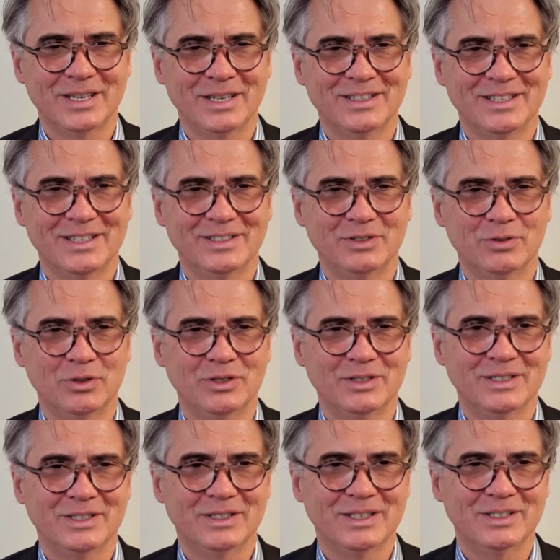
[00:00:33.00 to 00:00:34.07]
This
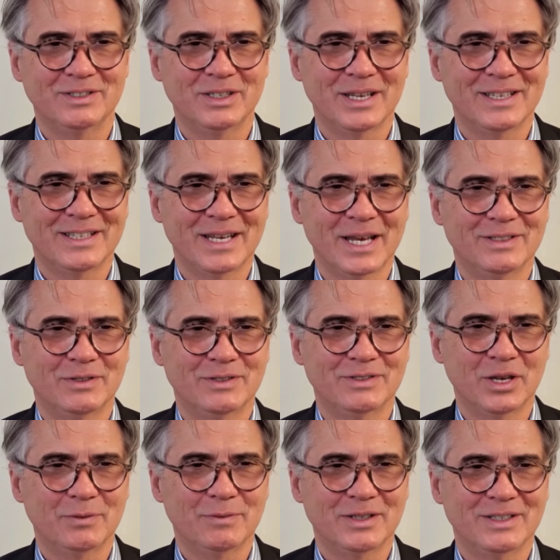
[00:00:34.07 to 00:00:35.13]
course sheds light on
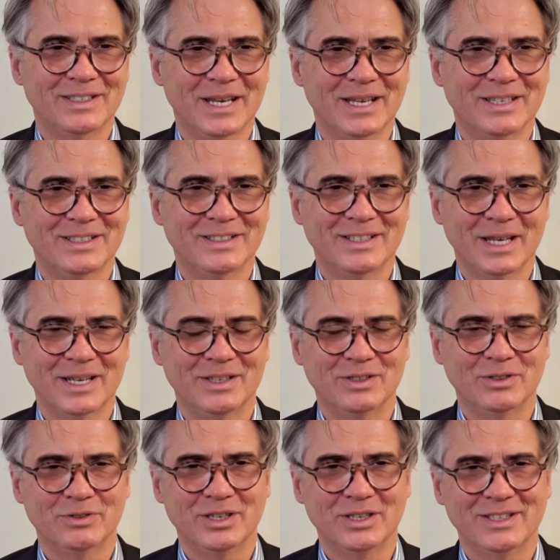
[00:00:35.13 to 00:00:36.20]
topics like international
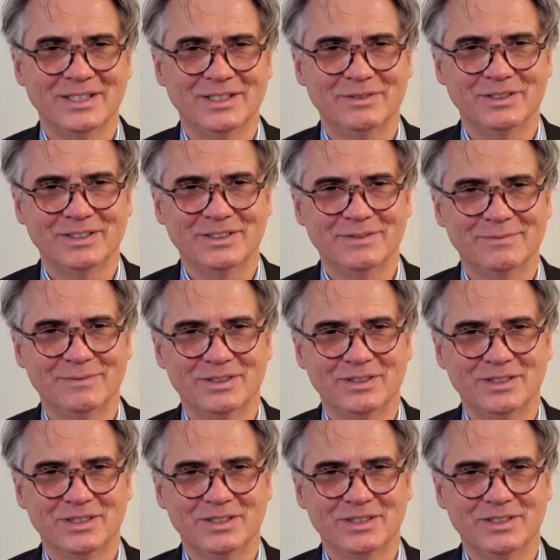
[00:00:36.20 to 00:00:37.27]
trade theories,
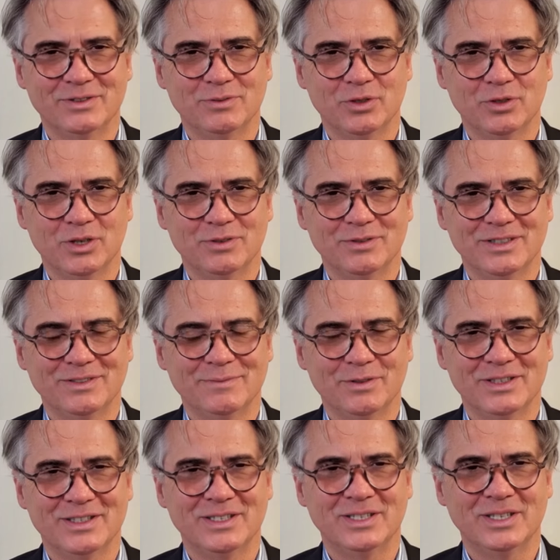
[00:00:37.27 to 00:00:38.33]
the role of
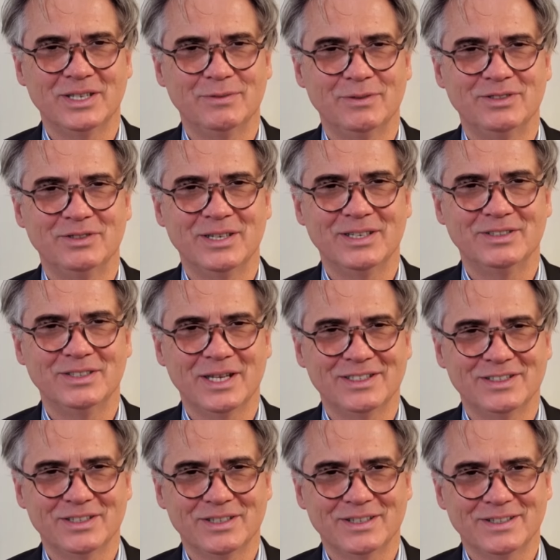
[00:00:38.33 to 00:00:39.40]
government in shaping trade
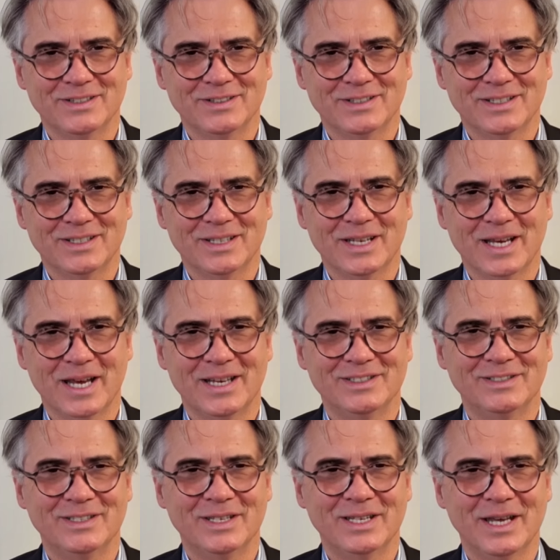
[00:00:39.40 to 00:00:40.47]
strategies, and the
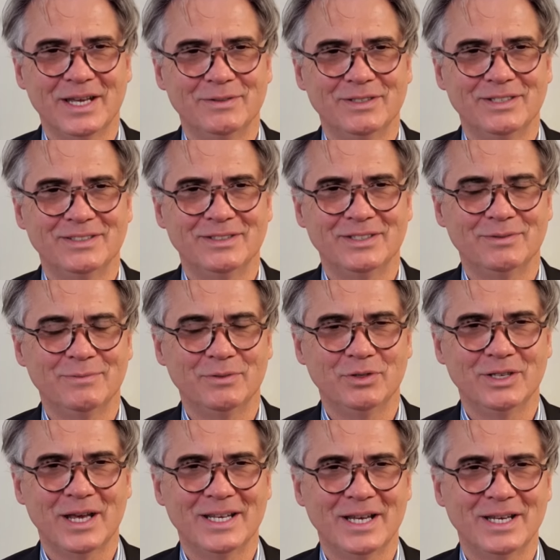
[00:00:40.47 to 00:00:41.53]
dynamics of
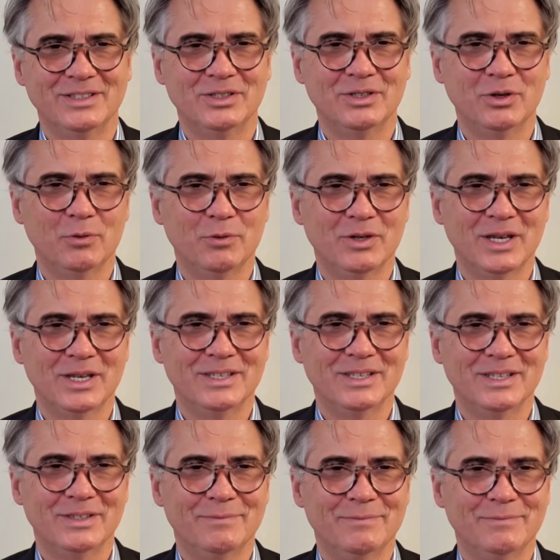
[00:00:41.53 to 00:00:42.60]
multinational corporations.